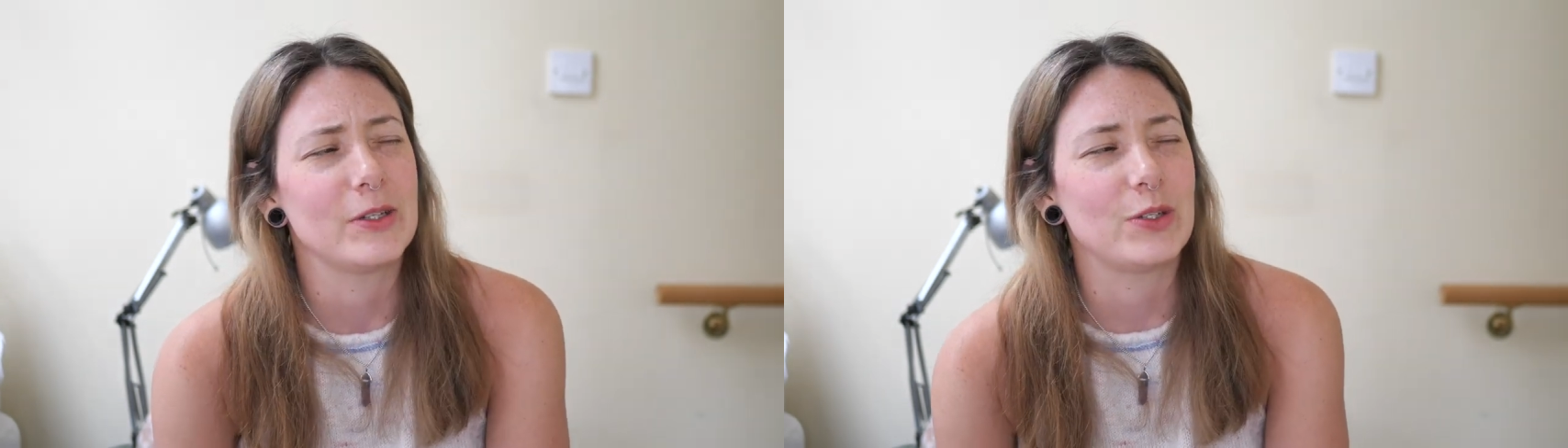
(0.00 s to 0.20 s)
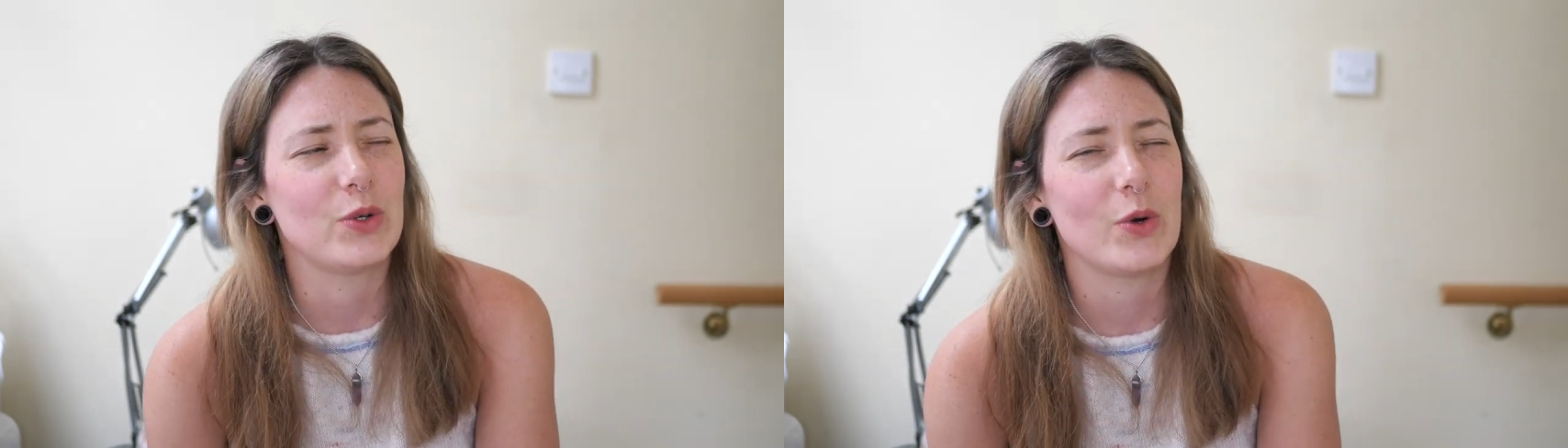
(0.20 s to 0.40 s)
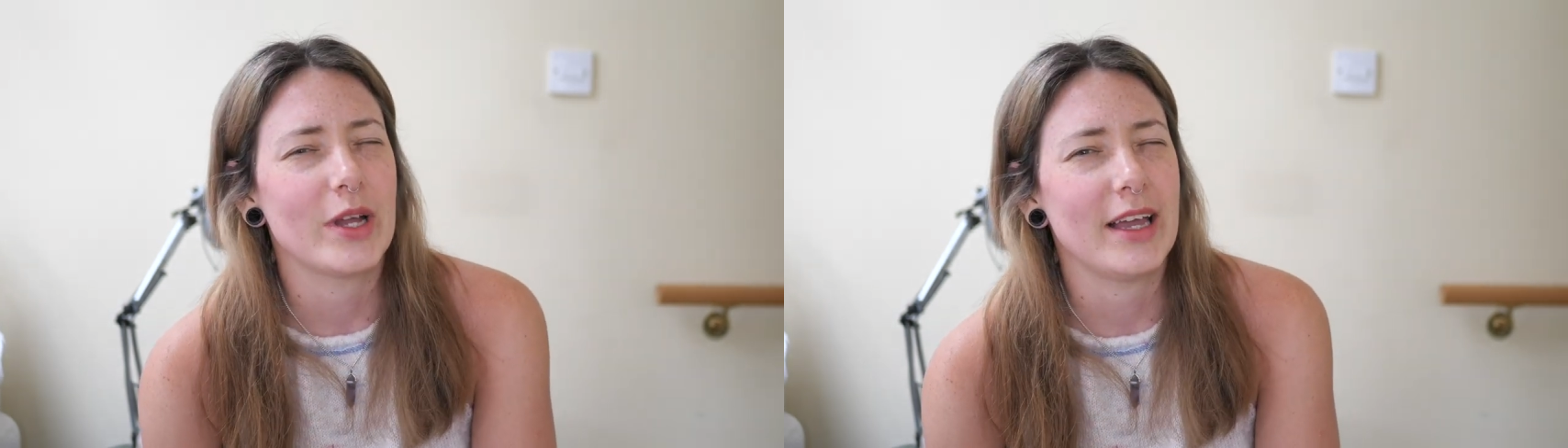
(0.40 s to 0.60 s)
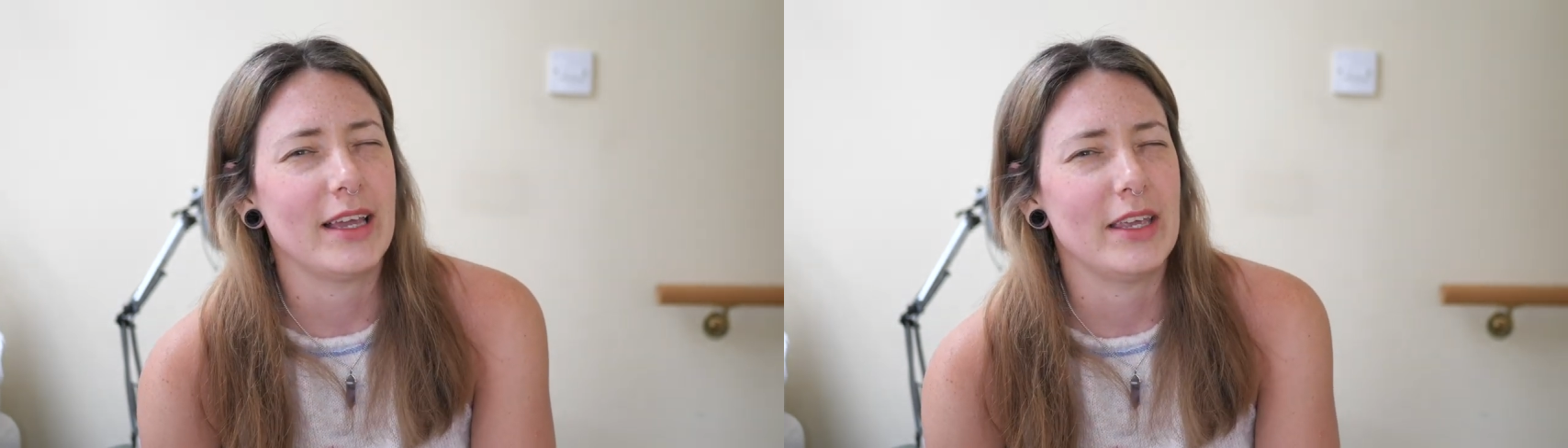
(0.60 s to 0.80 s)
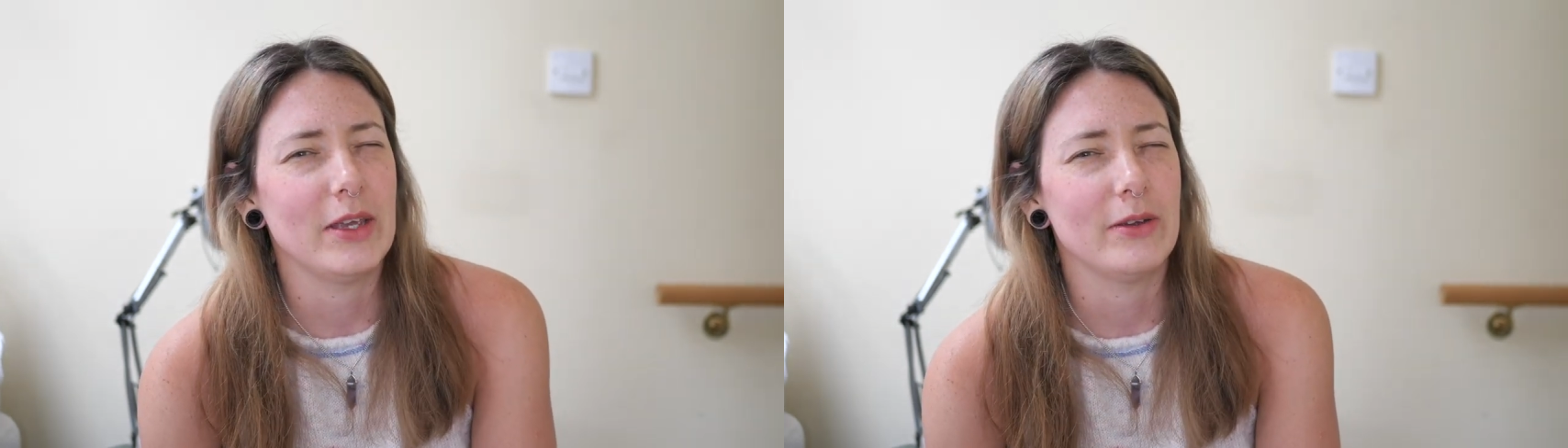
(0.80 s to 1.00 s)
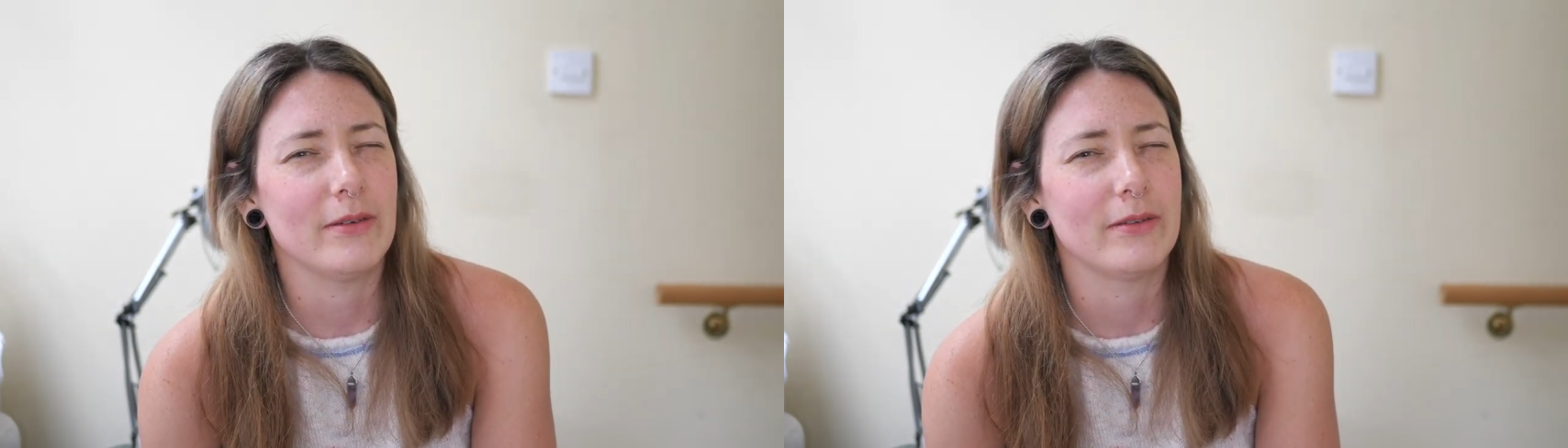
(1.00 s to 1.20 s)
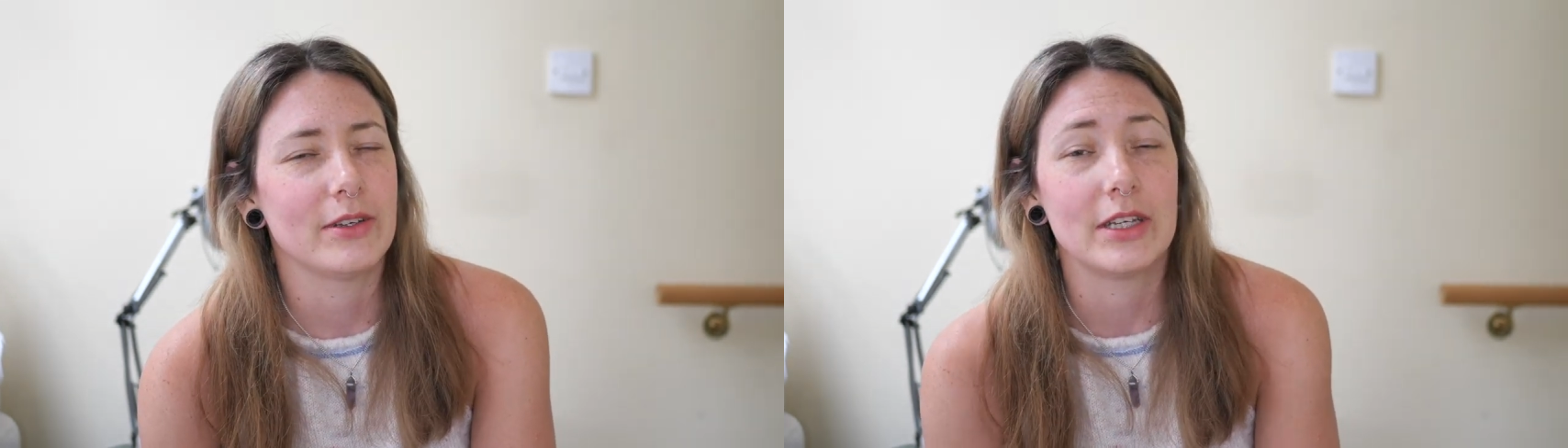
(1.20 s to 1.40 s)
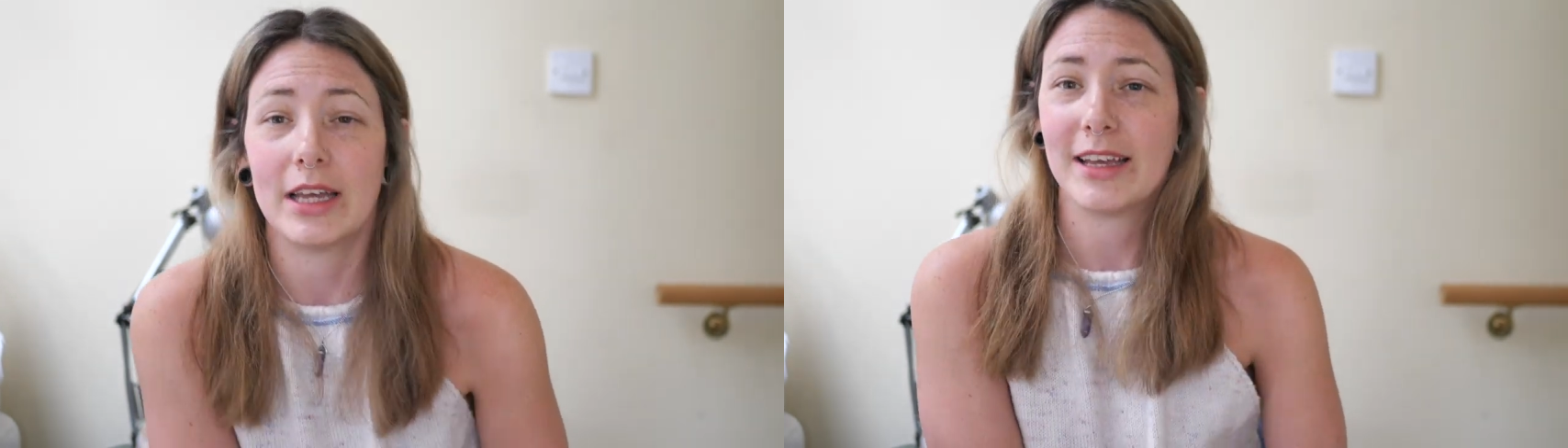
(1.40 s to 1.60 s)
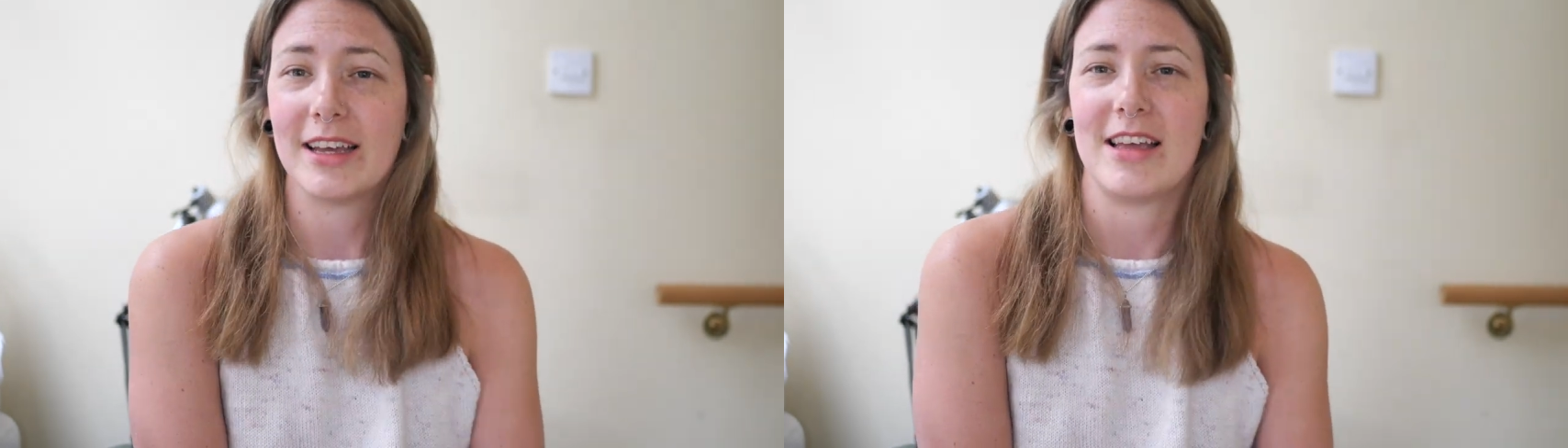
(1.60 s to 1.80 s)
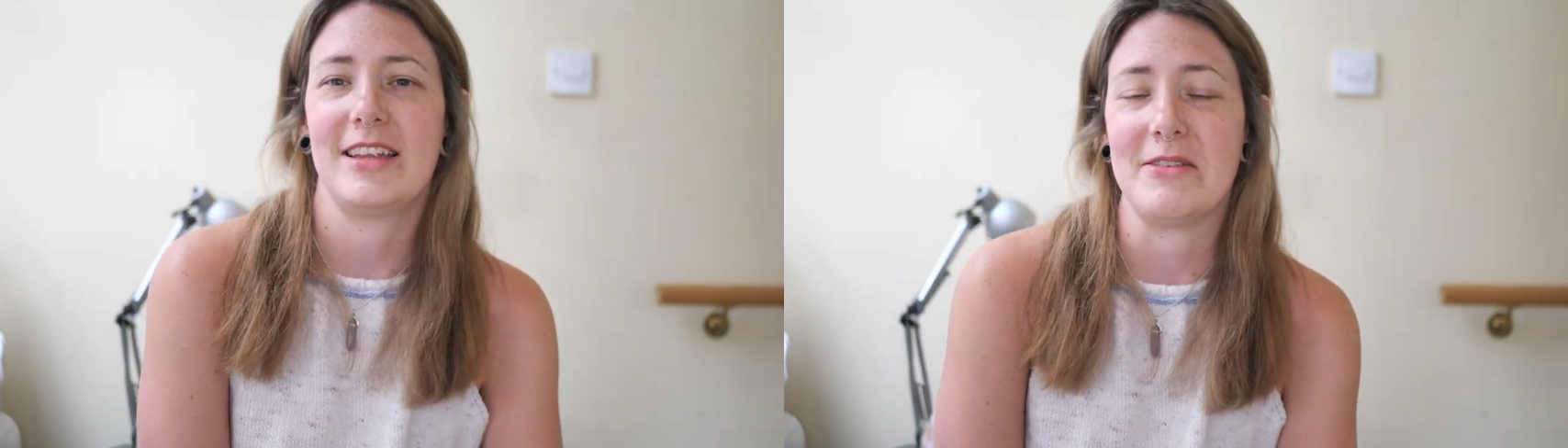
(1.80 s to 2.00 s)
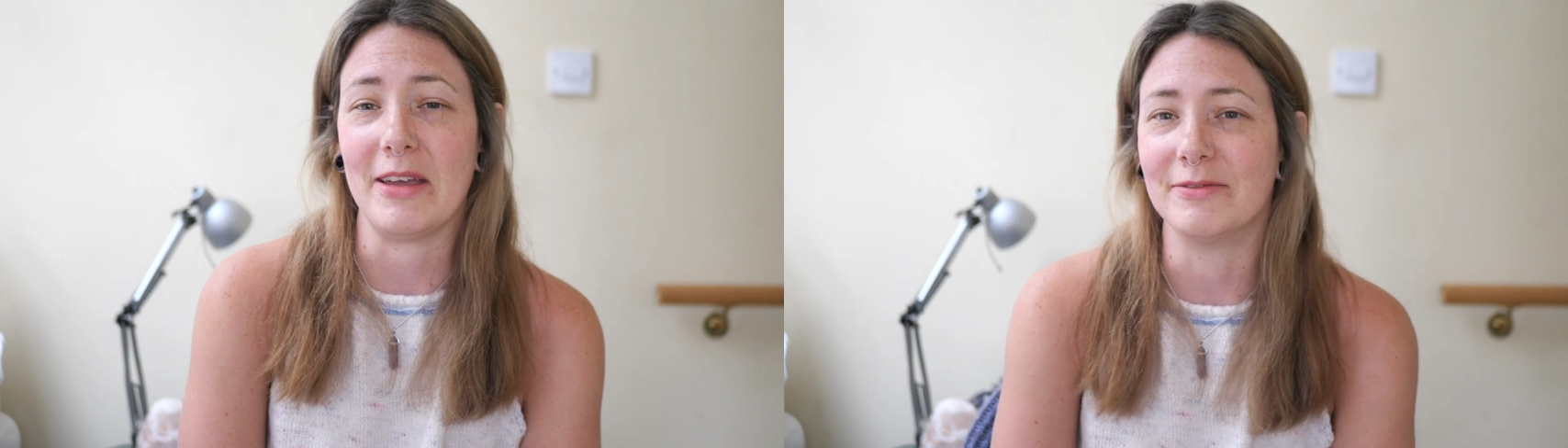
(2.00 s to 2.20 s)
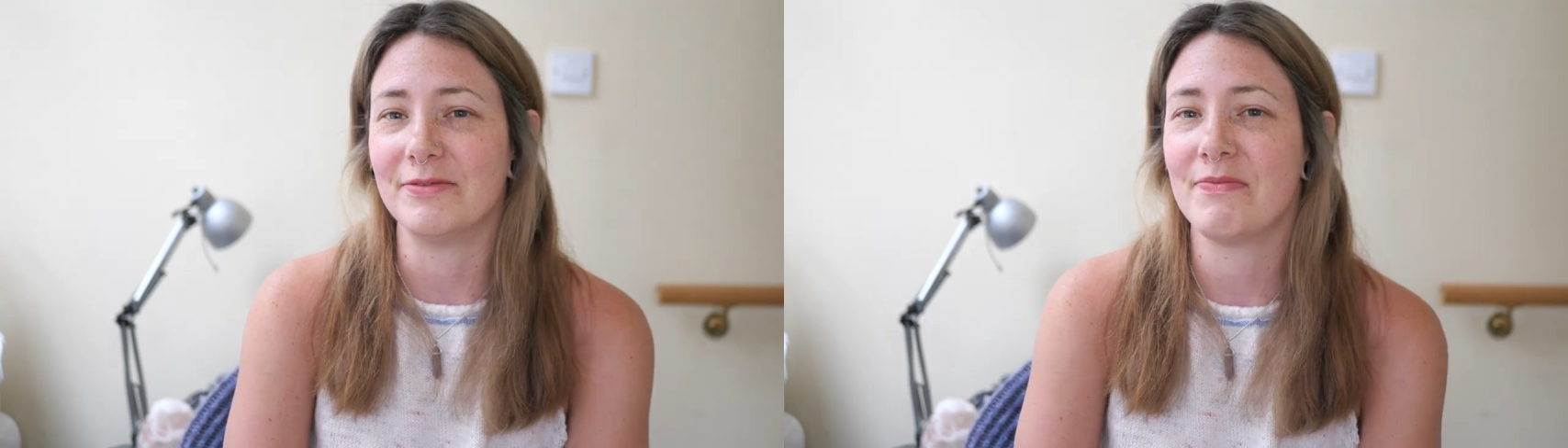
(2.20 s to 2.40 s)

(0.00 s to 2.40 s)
talk at you. Anyway,